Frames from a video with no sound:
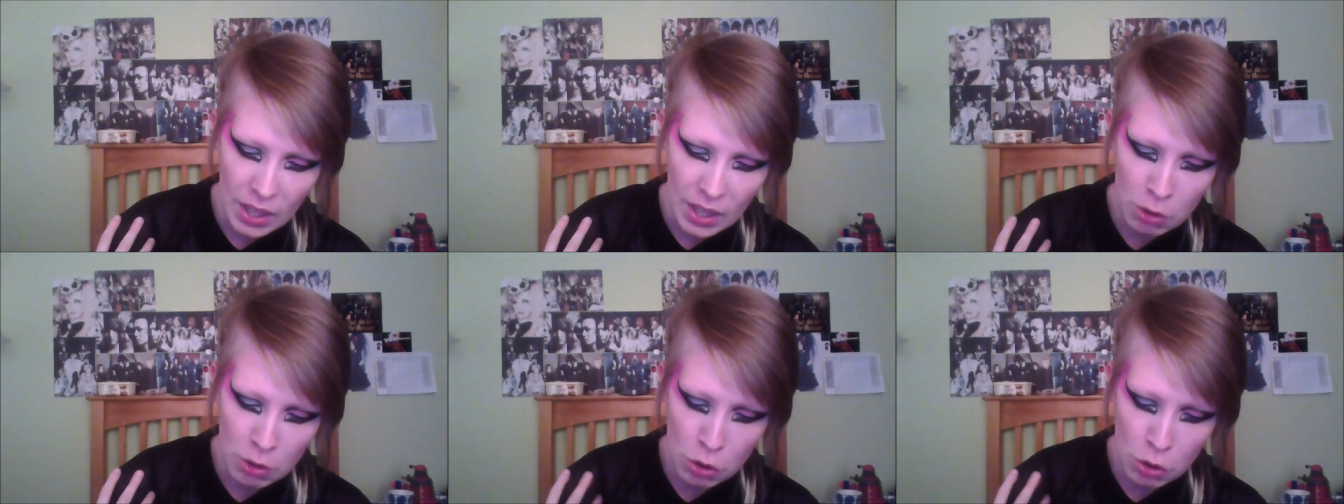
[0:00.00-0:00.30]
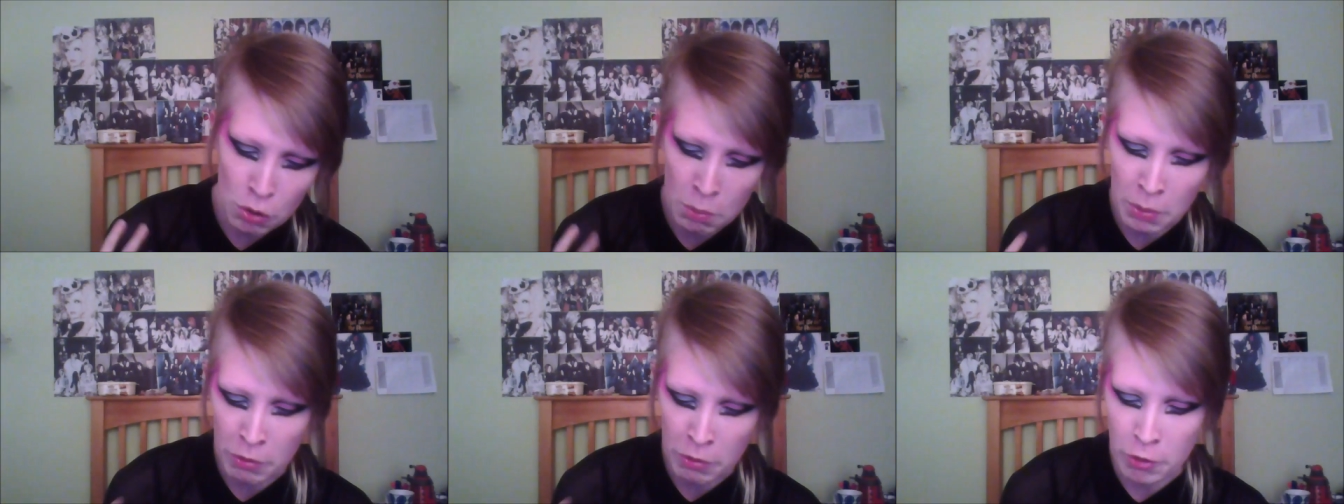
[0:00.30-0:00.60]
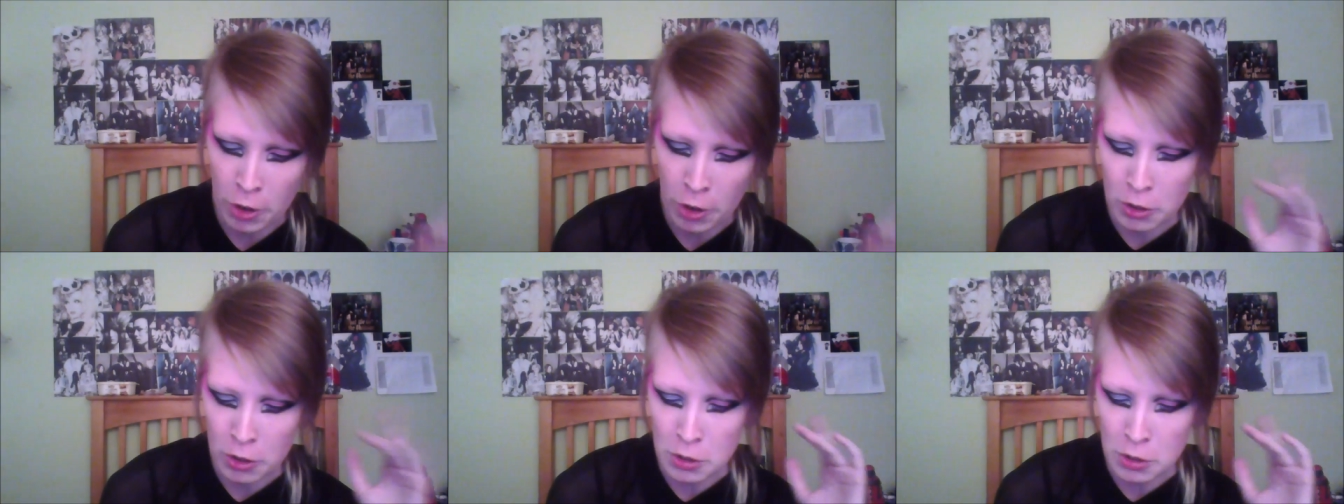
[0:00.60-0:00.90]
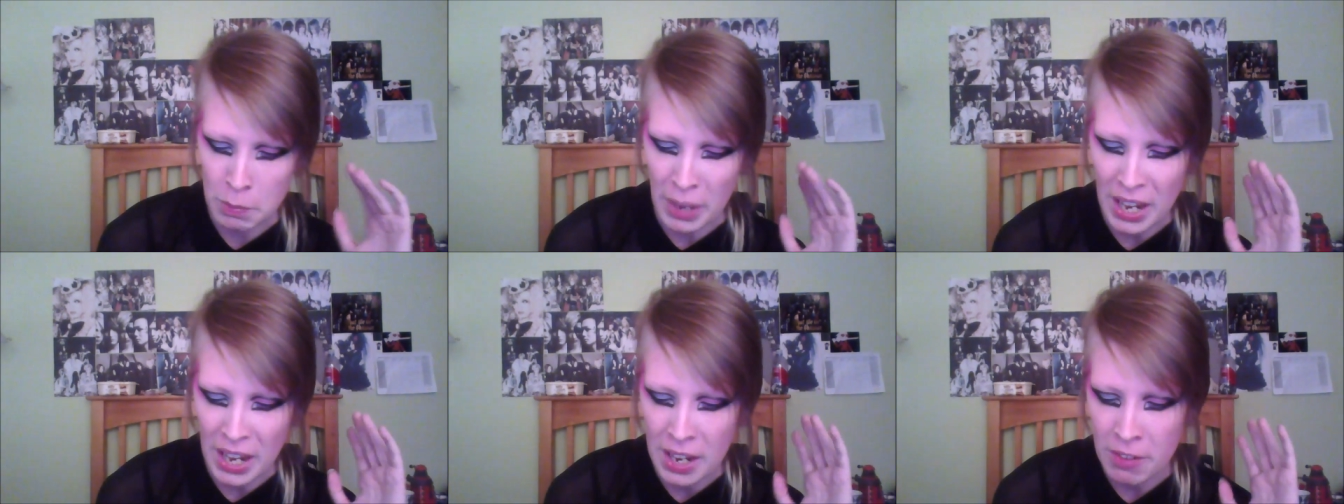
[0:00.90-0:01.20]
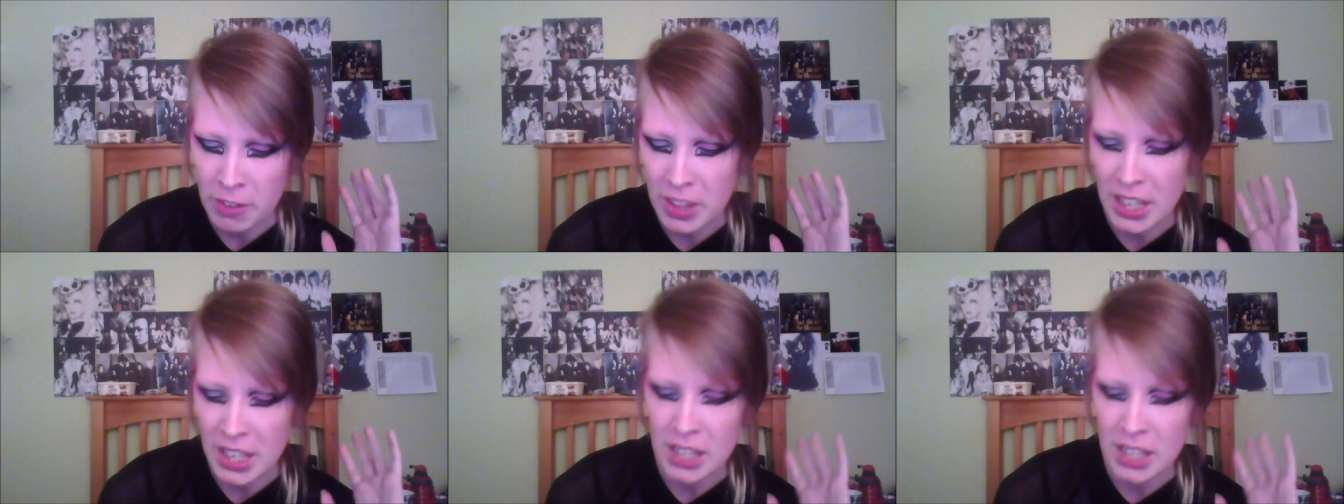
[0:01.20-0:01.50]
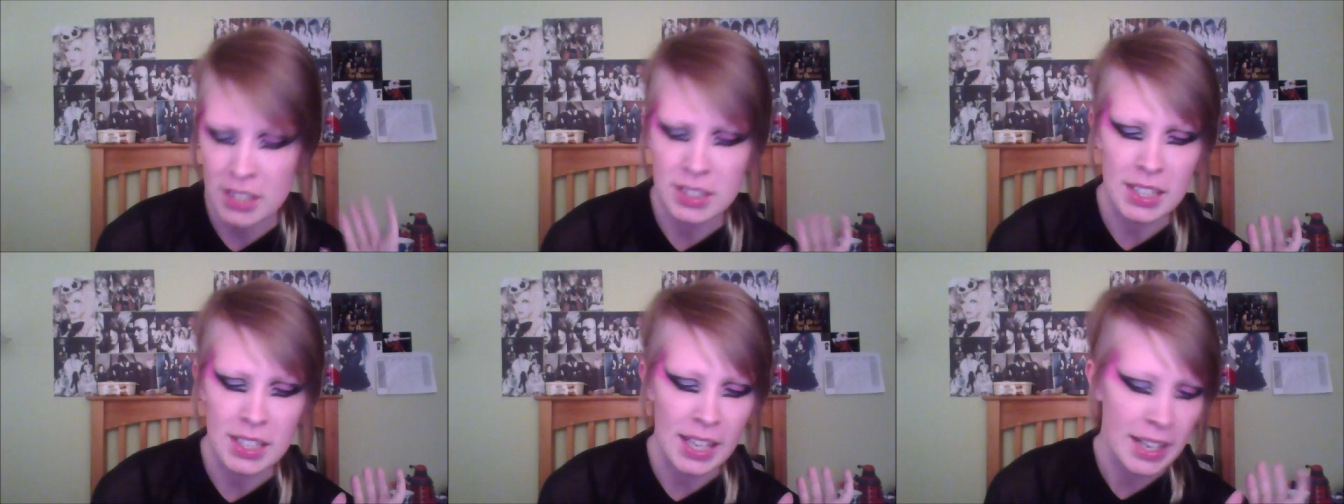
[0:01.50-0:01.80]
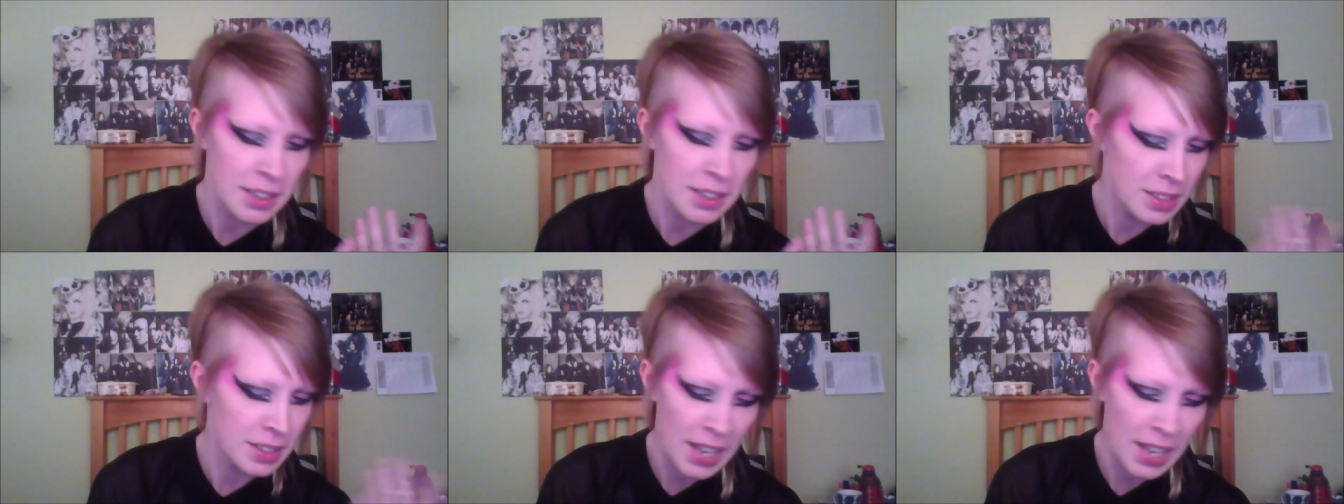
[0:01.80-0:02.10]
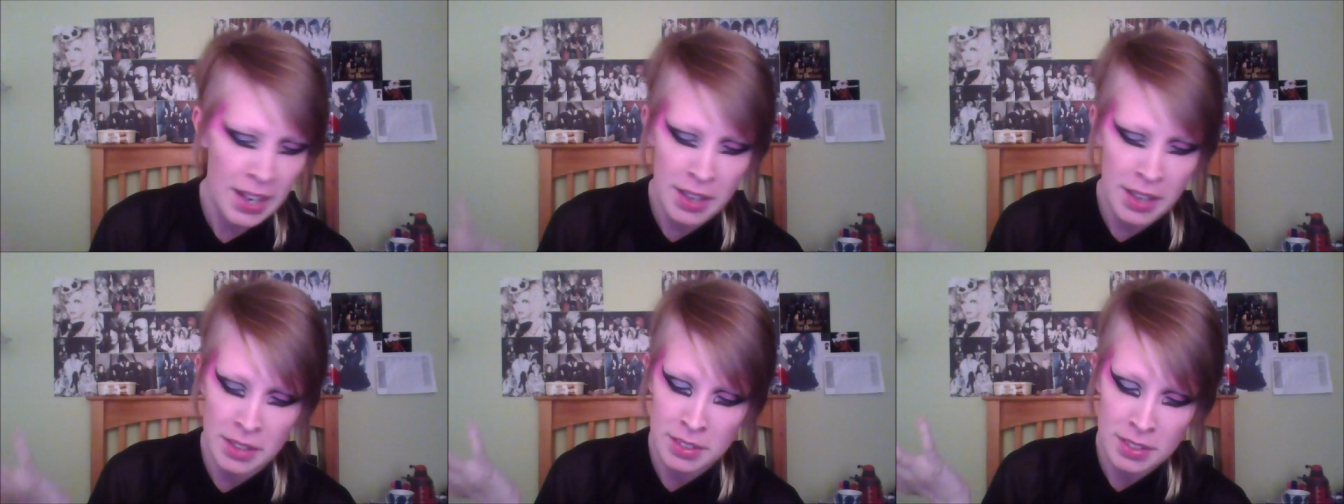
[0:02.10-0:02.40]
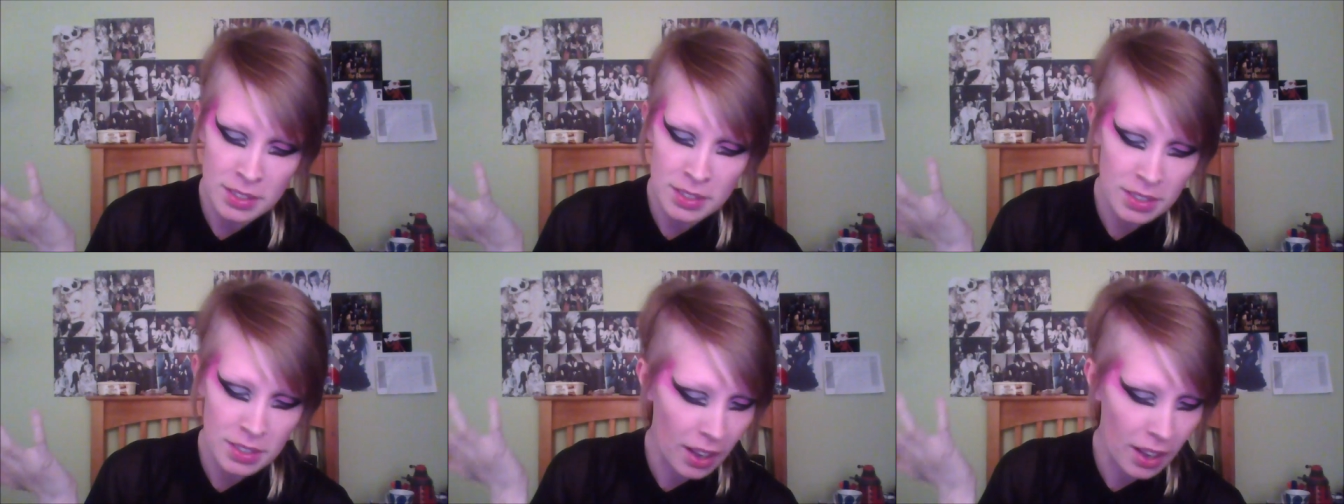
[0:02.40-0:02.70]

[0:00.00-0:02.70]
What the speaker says: you prefer to pay for things like dates?